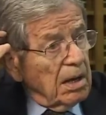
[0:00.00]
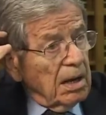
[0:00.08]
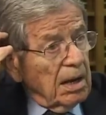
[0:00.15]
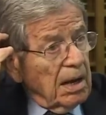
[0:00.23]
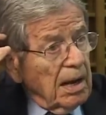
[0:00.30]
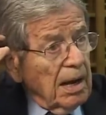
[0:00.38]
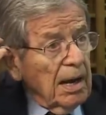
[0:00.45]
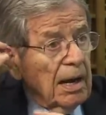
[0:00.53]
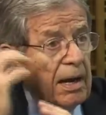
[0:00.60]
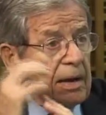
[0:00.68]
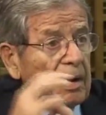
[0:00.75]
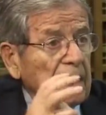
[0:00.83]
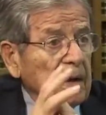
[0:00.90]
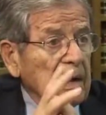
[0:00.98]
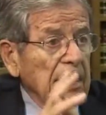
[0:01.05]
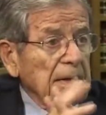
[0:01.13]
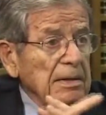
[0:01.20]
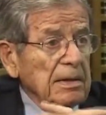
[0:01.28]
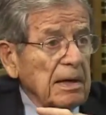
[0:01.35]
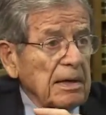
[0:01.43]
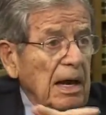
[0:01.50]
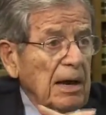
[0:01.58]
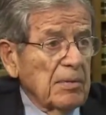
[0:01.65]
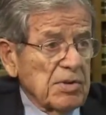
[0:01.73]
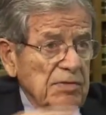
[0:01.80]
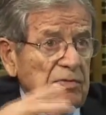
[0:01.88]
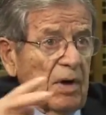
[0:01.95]
uh, I
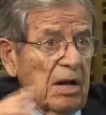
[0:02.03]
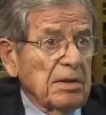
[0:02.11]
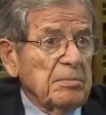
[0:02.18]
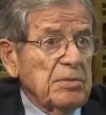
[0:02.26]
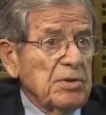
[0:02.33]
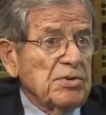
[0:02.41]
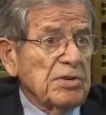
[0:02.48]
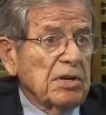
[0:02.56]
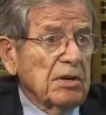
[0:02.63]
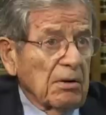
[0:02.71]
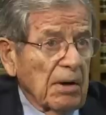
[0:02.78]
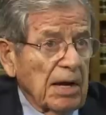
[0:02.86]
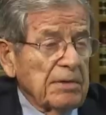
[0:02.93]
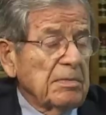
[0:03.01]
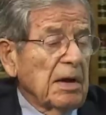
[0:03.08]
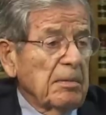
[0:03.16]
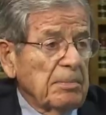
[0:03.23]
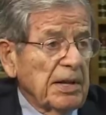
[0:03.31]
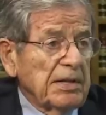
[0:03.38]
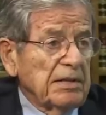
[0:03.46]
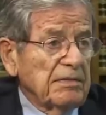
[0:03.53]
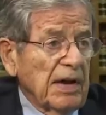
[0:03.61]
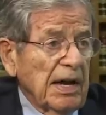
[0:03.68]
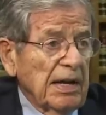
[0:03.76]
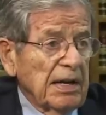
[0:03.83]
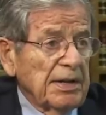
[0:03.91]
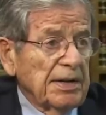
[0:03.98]
was involved in music. You know, I, I played the
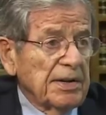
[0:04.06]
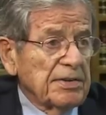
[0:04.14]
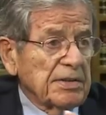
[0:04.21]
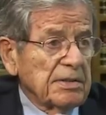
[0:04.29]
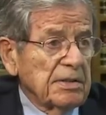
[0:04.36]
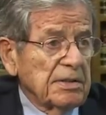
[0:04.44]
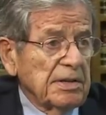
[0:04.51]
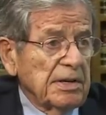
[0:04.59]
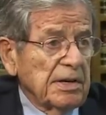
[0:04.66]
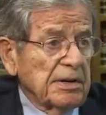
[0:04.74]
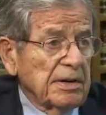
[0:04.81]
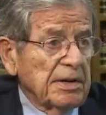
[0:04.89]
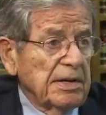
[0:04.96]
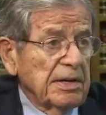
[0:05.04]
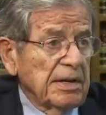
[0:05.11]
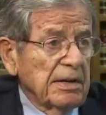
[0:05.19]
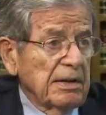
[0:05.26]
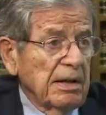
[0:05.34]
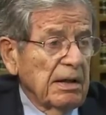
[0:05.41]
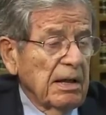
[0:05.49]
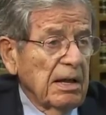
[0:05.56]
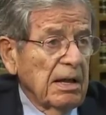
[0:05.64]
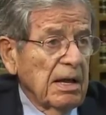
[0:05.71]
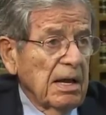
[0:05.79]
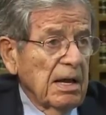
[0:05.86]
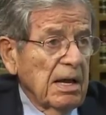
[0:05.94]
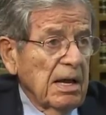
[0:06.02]
violin as a, as a younger kid,
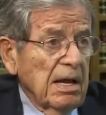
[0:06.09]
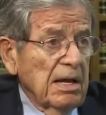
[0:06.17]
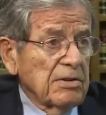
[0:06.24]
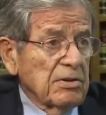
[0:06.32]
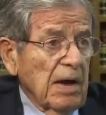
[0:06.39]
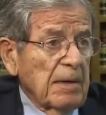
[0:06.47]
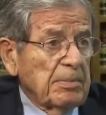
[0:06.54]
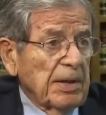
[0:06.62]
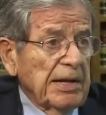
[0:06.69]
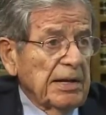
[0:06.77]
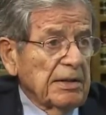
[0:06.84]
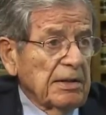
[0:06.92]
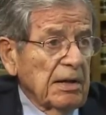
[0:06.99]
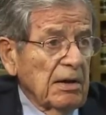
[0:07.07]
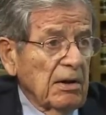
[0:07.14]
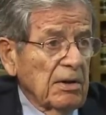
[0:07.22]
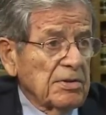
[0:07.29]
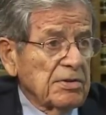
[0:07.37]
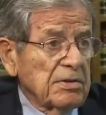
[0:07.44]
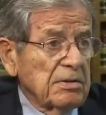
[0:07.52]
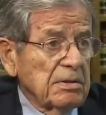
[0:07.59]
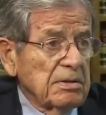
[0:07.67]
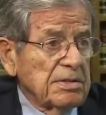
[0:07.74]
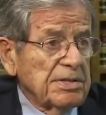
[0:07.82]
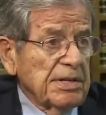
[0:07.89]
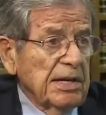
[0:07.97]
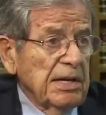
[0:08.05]
and so I played in the All
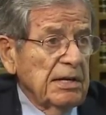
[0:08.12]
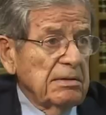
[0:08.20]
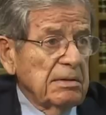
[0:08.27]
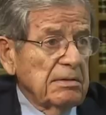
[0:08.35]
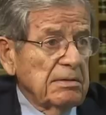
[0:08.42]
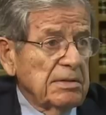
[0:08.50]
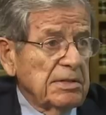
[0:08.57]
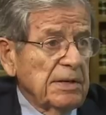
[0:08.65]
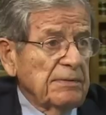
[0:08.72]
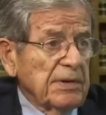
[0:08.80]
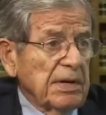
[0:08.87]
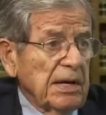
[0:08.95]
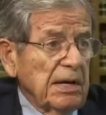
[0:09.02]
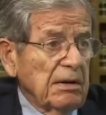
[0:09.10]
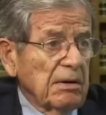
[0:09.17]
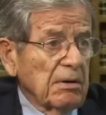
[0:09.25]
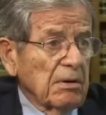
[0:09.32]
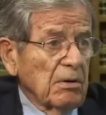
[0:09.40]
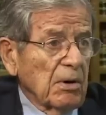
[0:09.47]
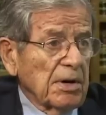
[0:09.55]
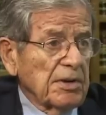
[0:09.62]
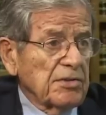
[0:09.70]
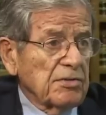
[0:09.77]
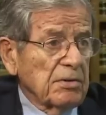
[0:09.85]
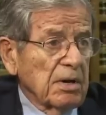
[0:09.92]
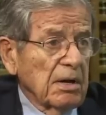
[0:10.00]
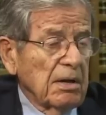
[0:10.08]
City Symphony or
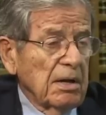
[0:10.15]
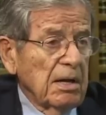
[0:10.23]
orchestra.